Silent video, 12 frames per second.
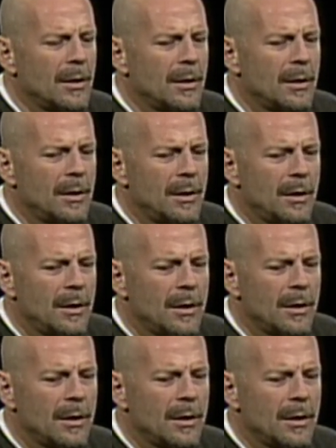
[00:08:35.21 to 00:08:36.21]
the
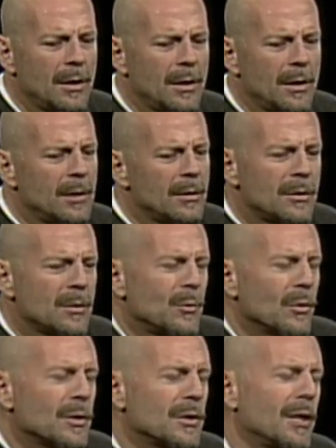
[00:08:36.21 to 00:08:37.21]
it's just
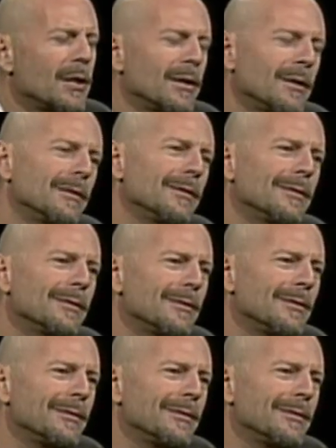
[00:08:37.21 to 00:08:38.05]
more exciting. It's,